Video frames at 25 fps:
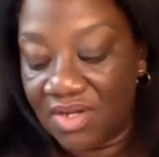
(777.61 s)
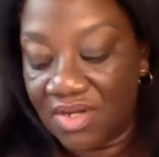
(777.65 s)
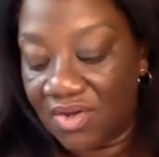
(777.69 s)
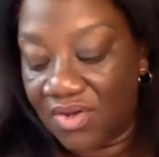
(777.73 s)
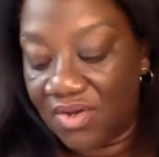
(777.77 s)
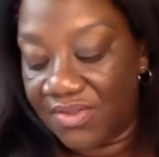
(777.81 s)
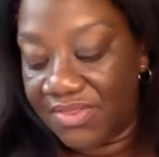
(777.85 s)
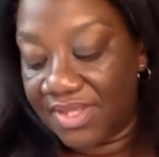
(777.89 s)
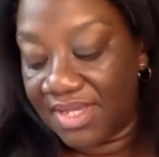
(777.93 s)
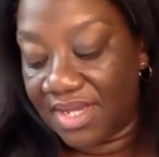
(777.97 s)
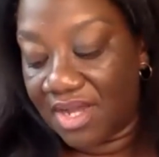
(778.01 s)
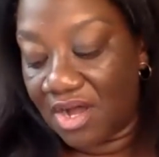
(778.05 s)

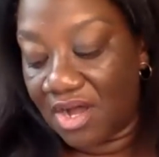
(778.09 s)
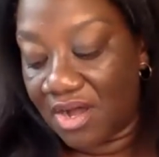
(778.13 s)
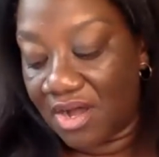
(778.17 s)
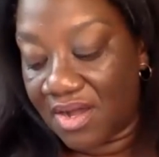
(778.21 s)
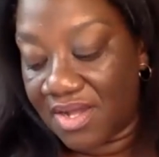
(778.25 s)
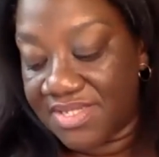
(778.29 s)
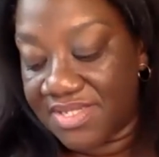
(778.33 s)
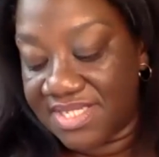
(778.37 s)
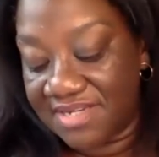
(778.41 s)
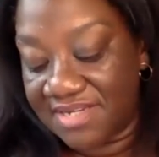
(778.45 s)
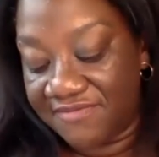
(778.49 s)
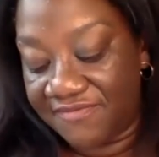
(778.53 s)
on the
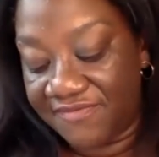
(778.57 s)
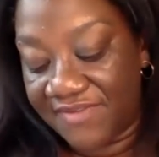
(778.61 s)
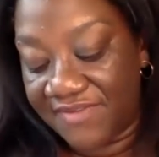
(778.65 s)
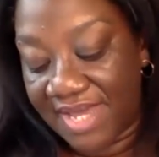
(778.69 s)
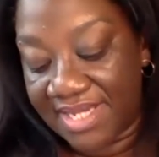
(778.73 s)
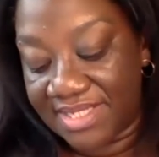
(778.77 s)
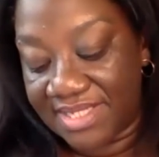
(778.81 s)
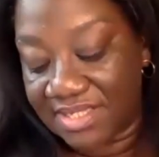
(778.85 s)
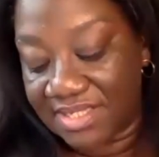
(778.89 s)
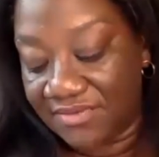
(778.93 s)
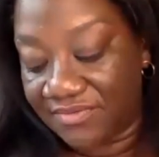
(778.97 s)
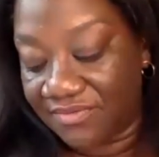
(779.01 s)
cause and
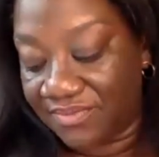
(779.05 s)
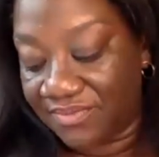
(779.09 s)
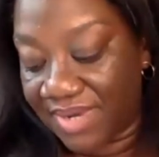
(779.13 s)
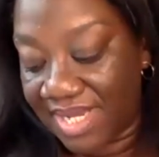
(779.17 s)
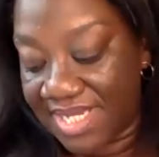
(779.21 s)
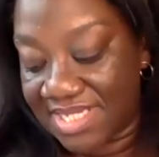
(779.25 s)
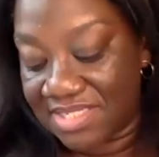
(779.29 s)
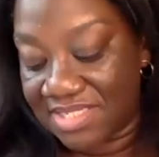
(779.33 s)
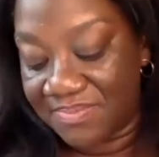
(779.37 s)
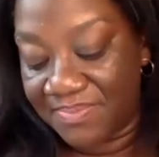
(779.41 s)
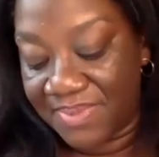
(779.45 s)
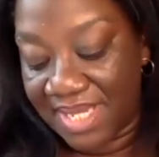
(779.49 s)
effect of
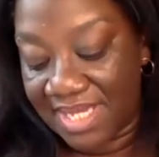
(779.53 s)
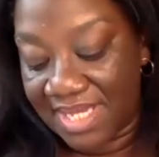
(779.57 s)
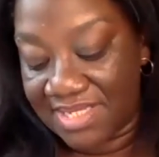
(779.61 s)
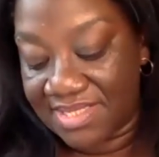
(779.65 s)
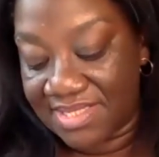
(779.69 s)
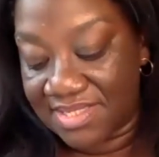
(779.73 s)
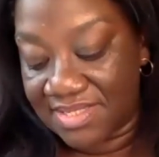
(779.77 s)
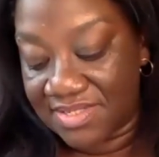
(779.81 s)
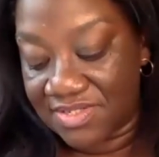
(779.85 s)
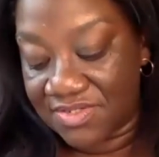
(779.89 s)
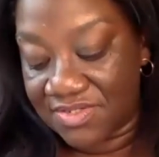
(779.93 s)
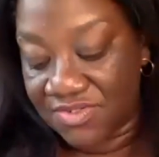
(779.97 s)

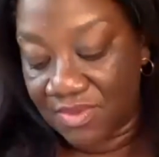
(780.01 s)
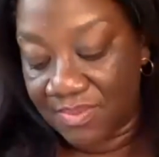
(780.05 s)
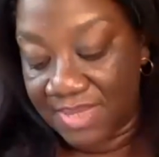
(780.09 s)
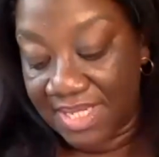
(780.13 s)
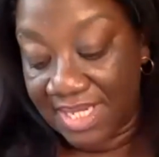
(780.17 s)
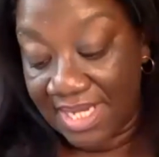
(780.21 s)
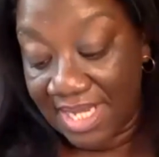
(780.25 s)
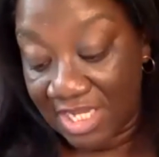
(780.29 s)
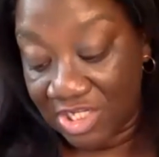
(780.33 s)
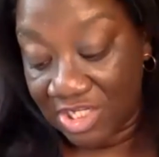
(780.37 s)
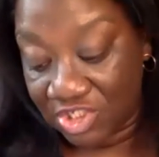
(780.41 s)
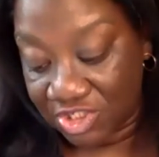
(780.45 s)
race-based
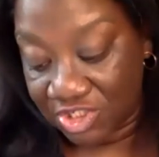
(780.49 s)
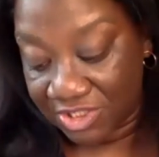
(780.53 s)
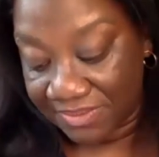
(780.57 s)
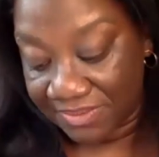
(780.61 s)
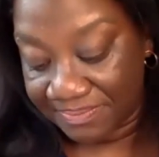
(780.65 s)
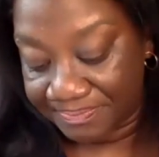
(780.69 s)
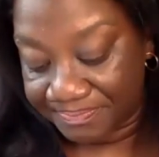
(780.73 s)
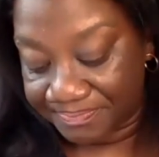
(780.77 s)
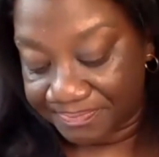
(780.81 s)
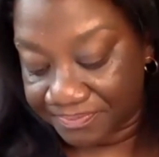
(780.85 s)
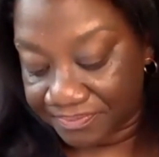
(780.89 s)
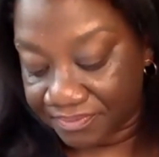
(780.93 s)
discrimination.